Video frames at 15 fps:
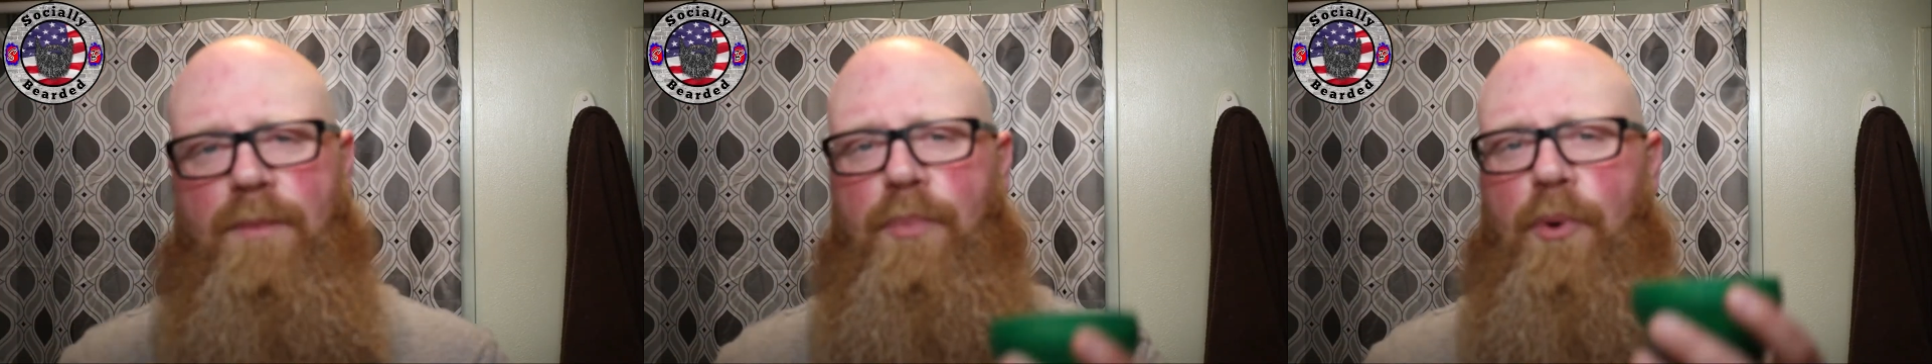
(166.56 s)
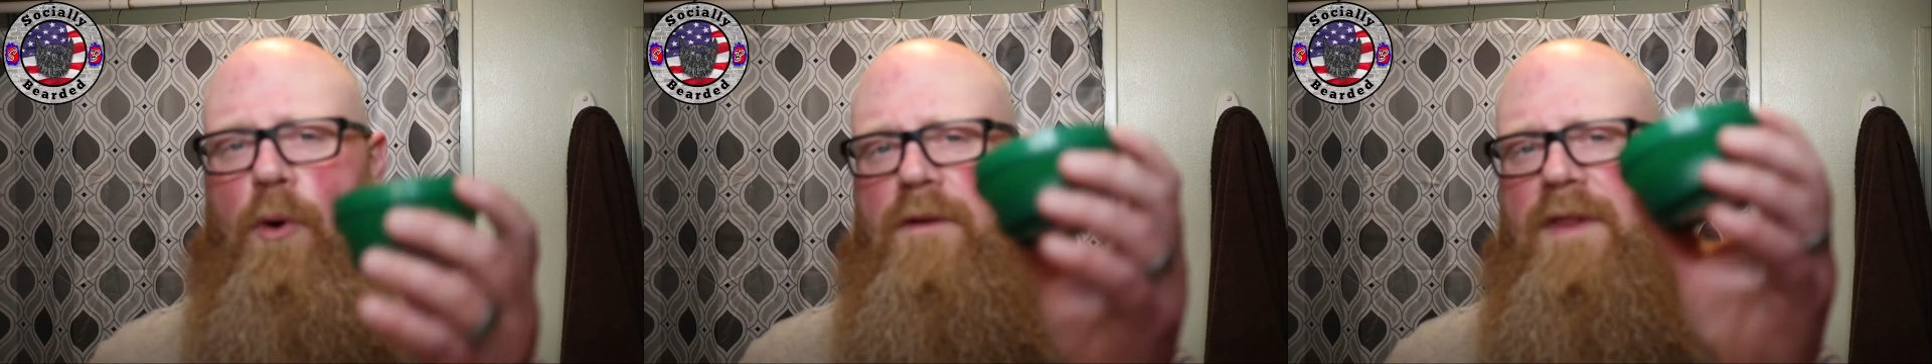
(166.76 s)

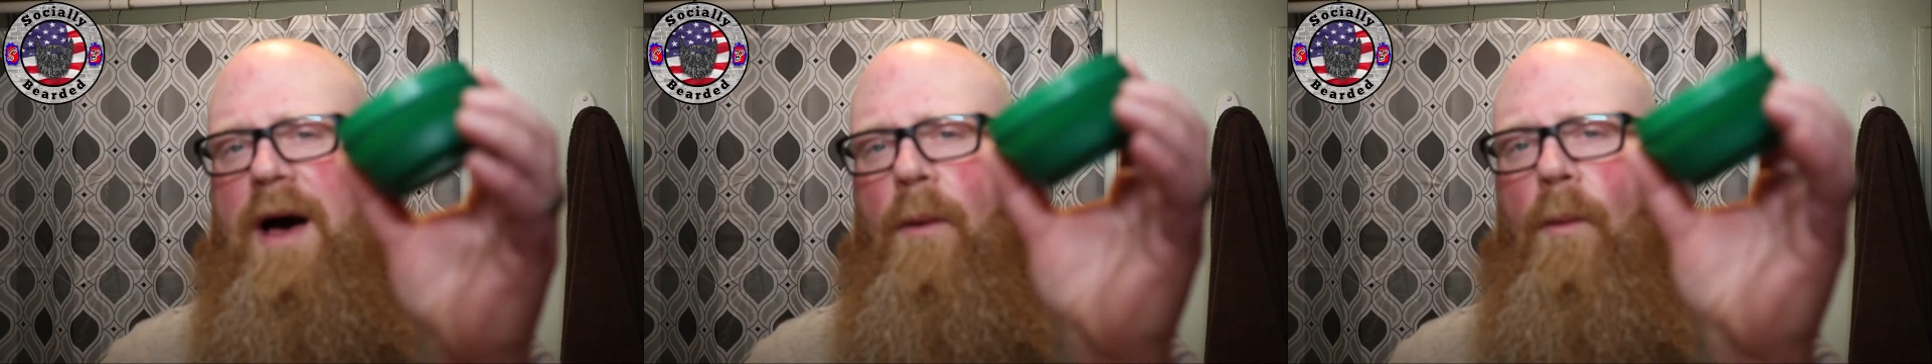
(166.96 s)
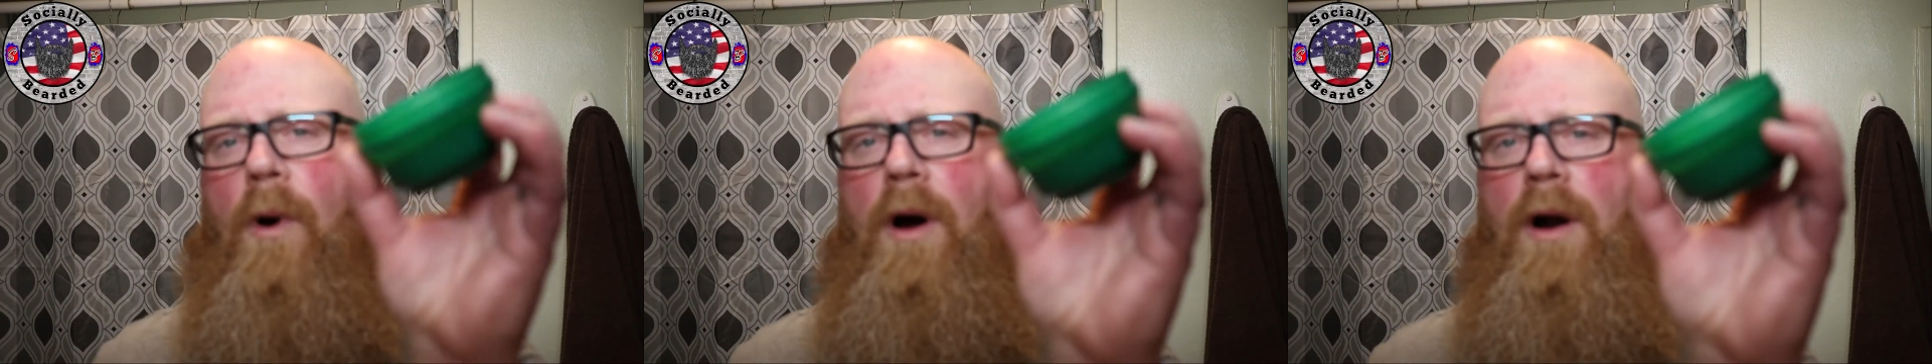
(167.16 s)
pour
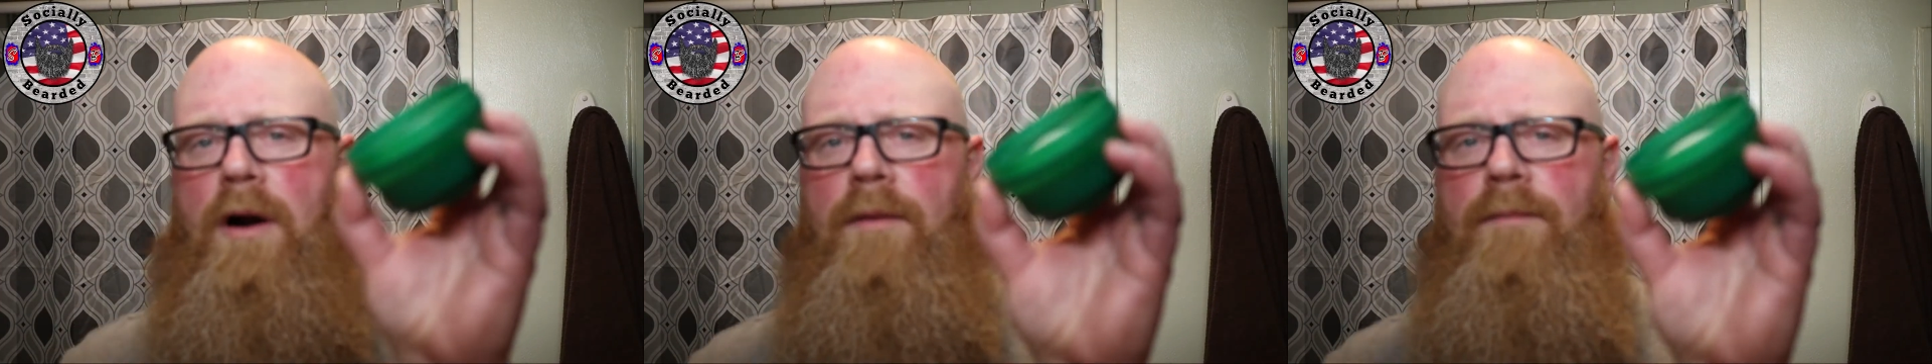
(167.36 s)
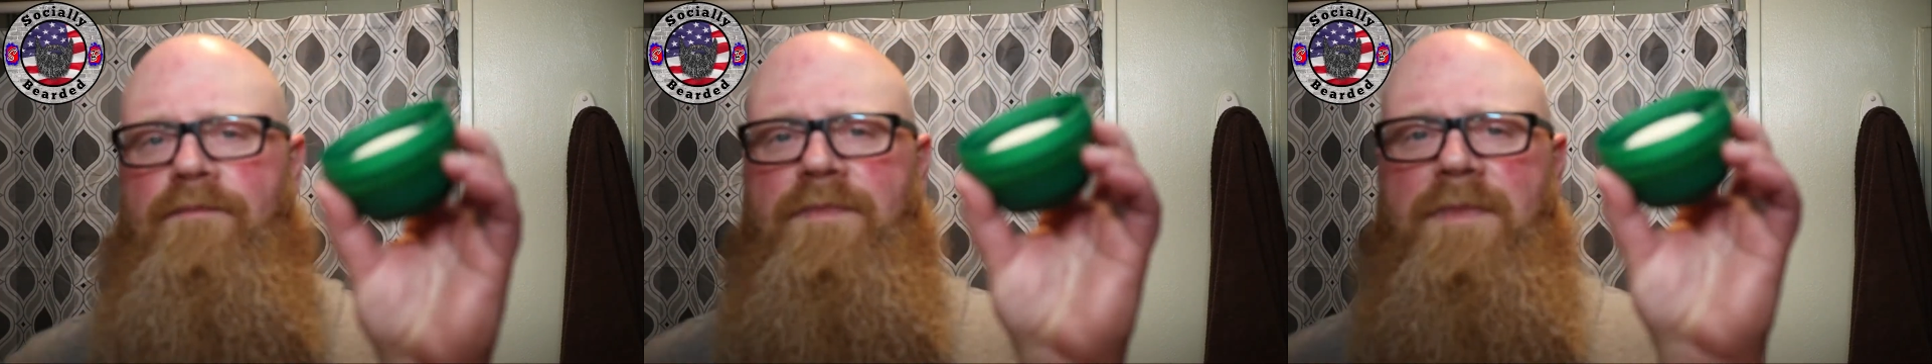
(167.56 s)
that
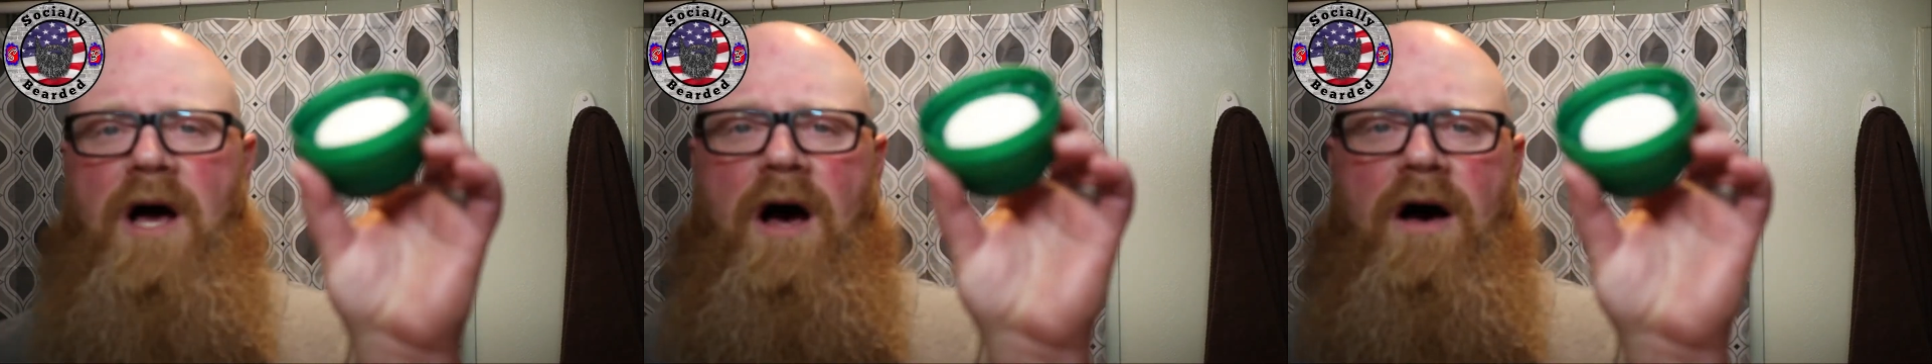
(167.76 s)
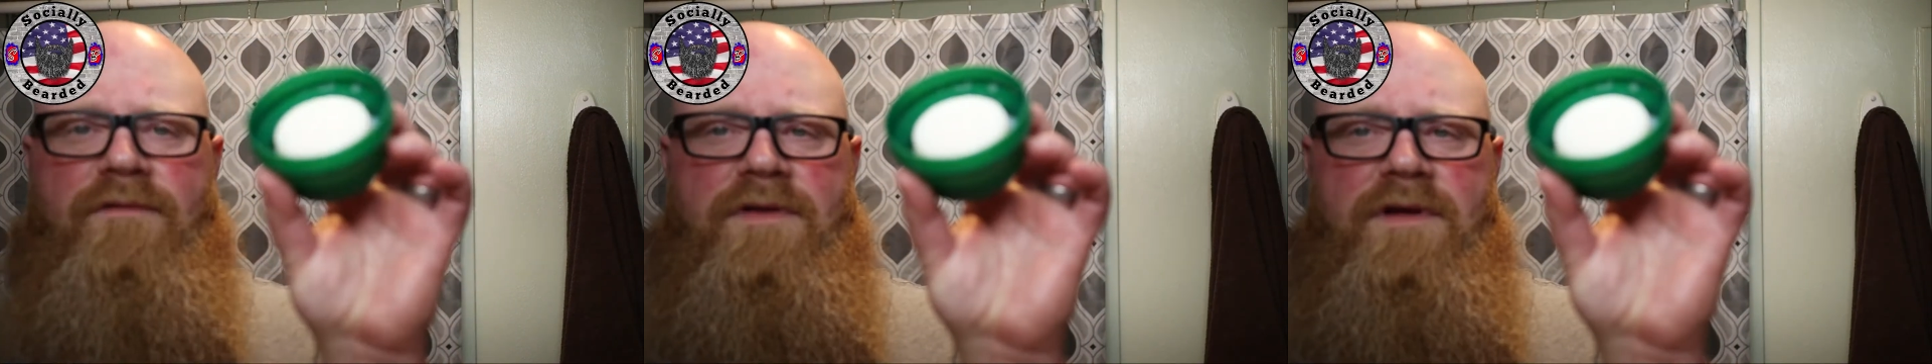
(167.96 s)
water
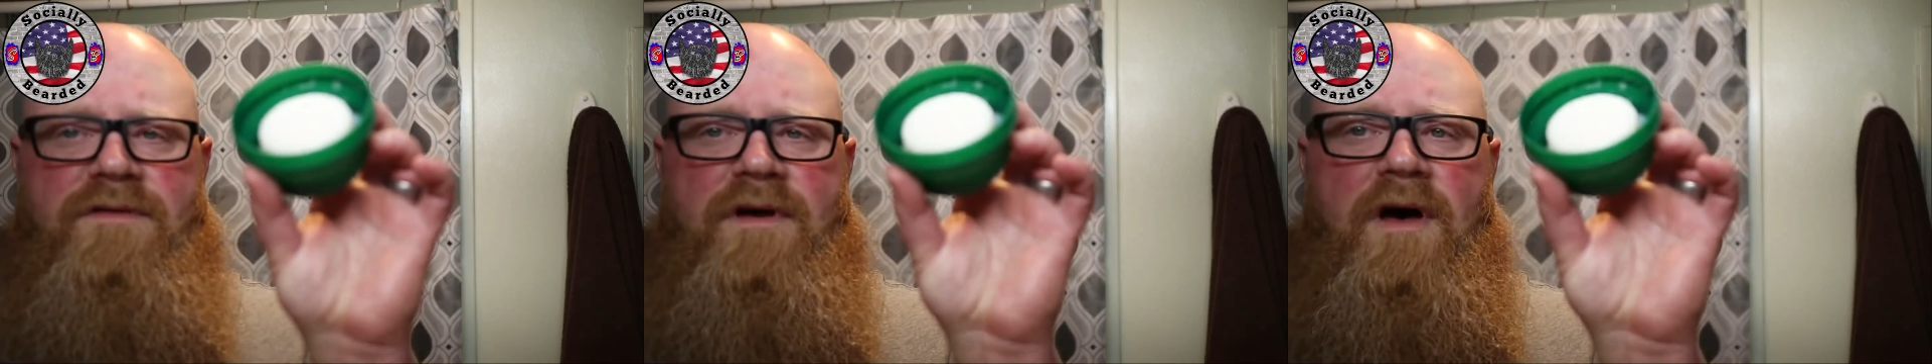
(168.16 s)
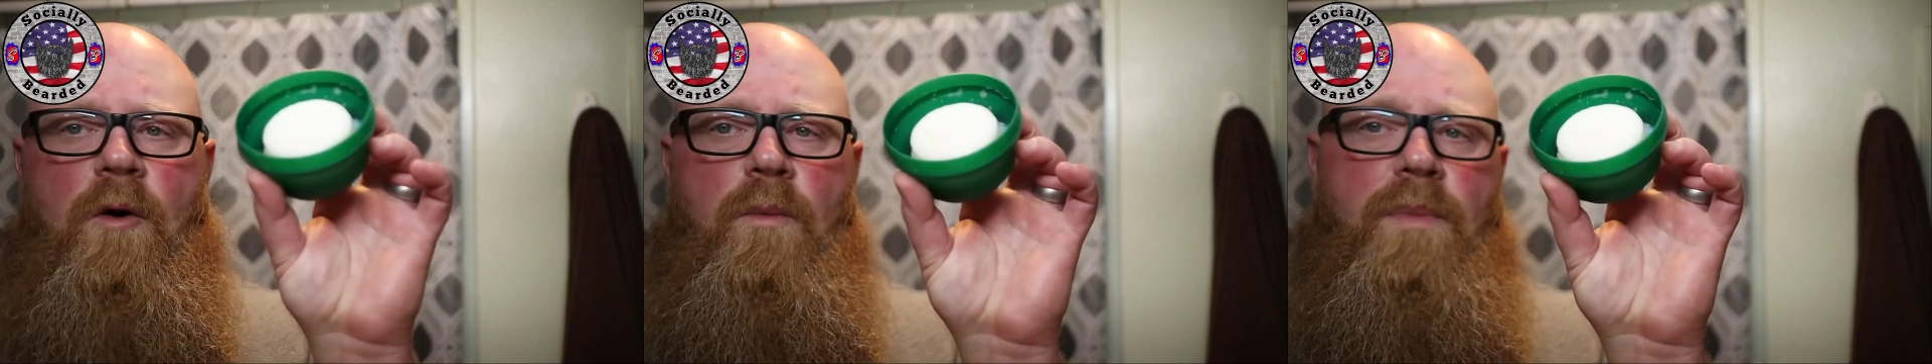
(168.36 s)
off the
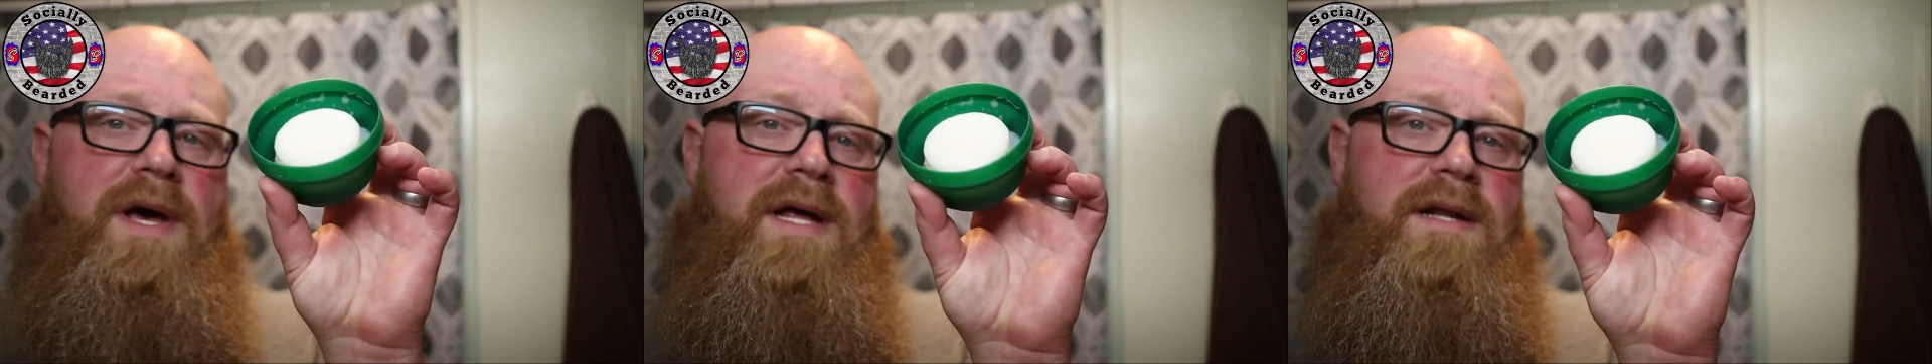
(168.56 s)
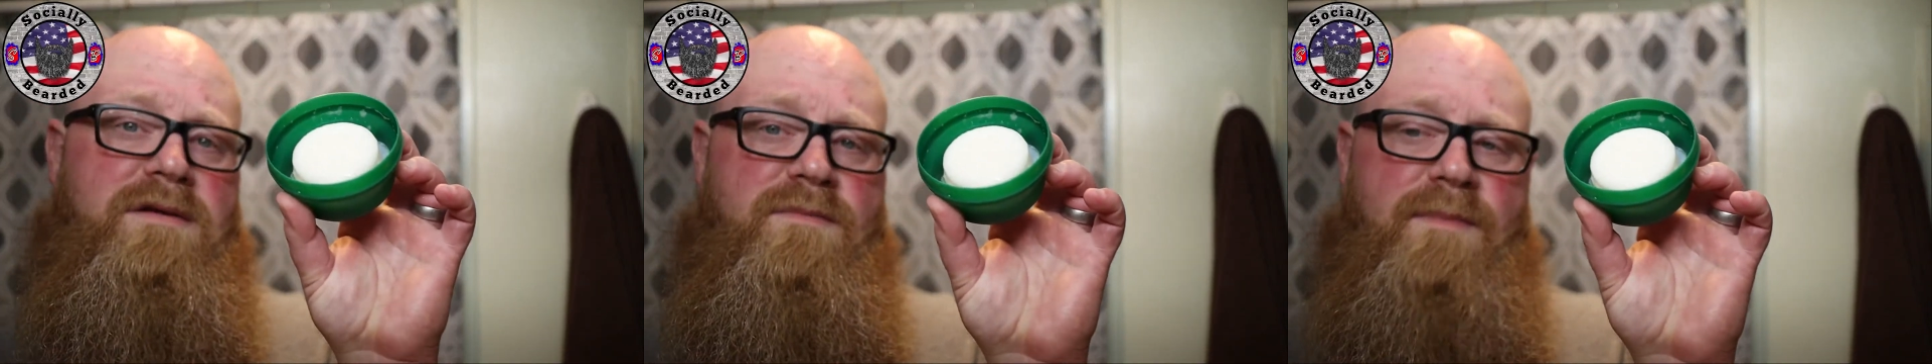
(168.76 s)
soap
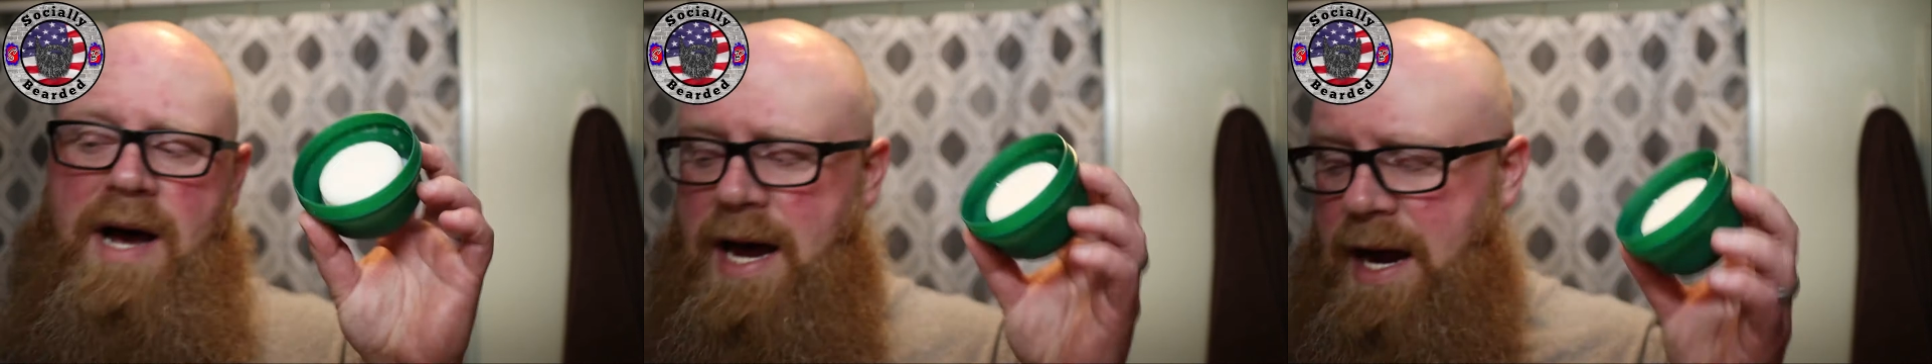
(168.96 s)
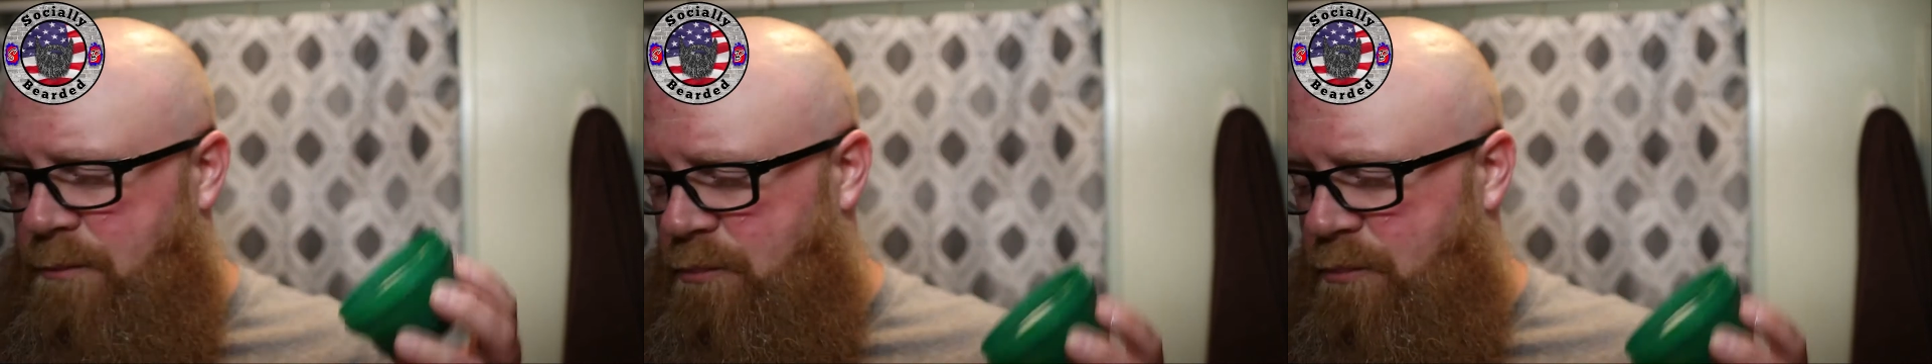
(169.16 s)
into my